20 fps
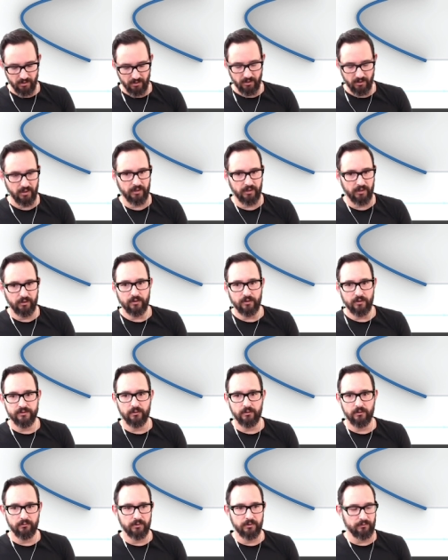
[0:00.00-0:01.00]
It
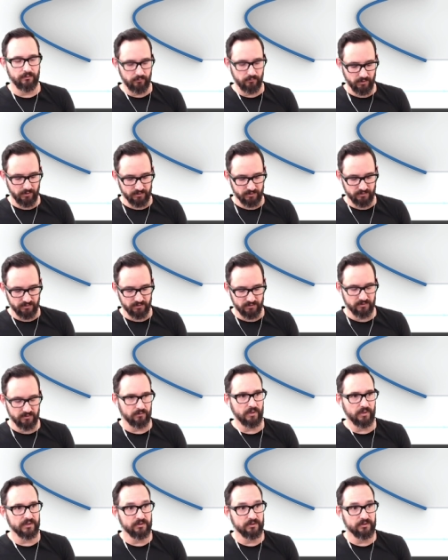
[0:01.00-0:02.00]
also,
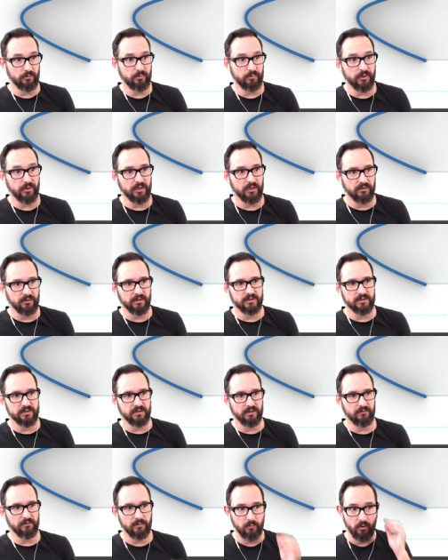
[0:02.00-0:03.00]
once you print,
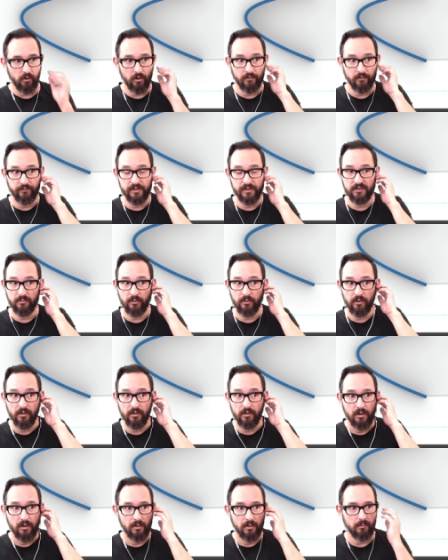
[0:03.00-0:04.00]
it's even more
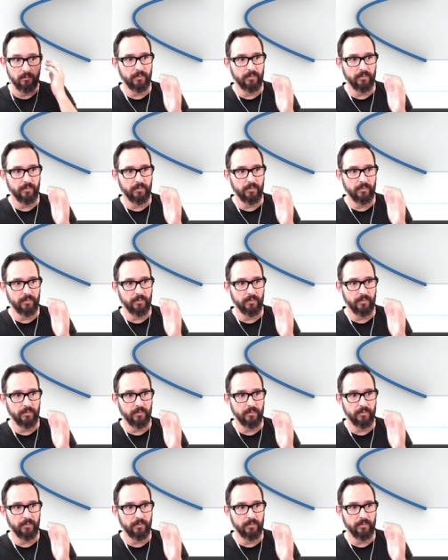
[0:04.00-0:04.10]
visible,